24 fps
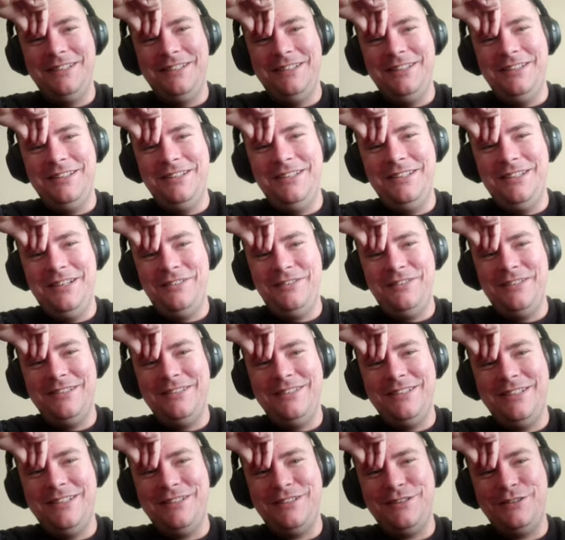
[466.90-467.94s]

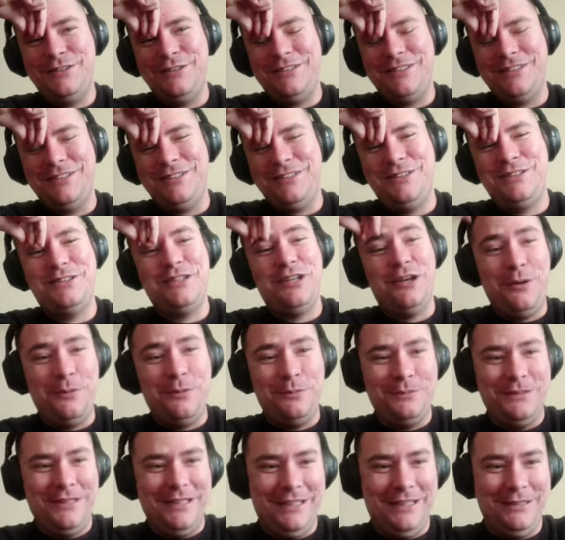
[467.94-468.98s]
Nothing that you can
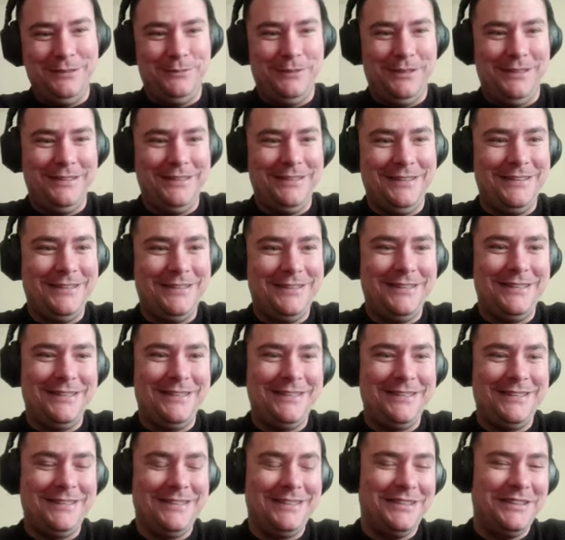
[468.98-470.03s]
top that man.
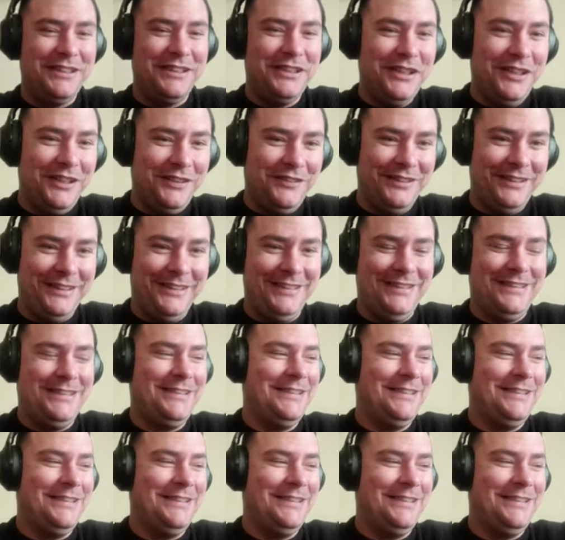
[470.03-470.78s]
There is nothing